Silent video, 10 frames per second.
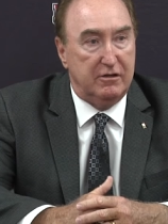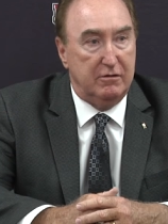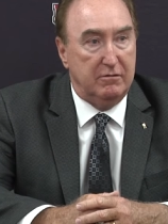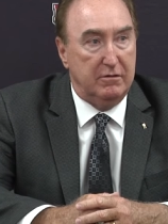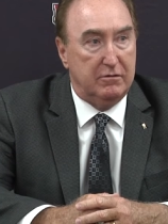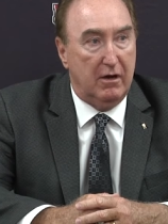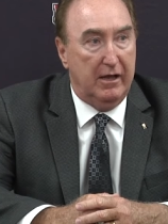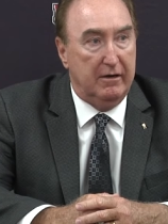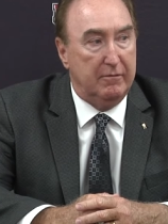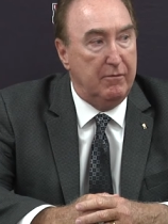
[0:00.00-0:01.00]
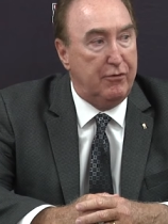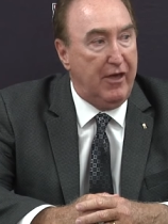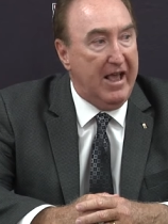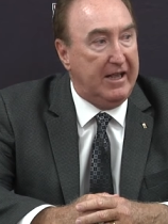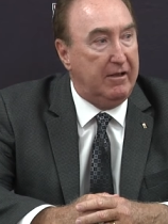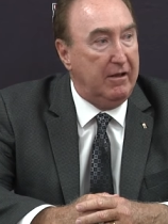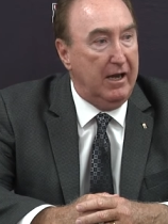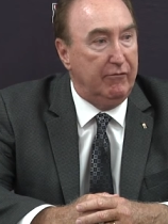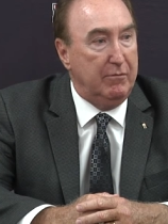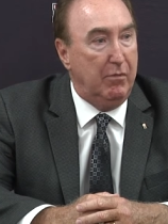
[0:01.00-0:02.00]
you you try to thank
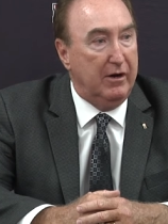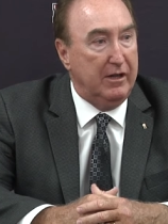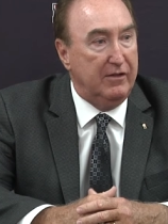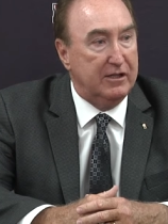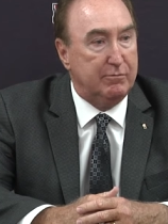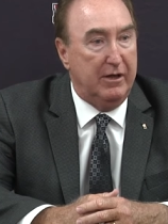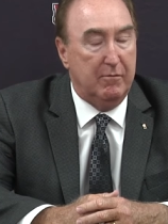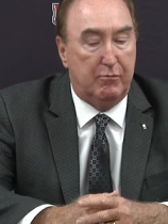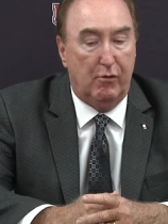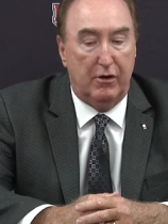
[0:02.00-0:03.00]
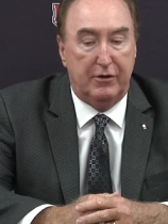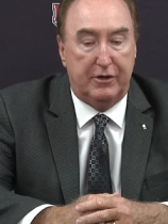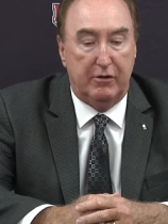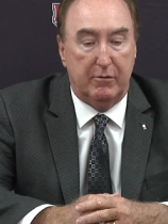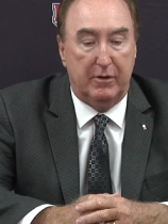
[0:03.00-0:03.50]
everybody that's been important to you,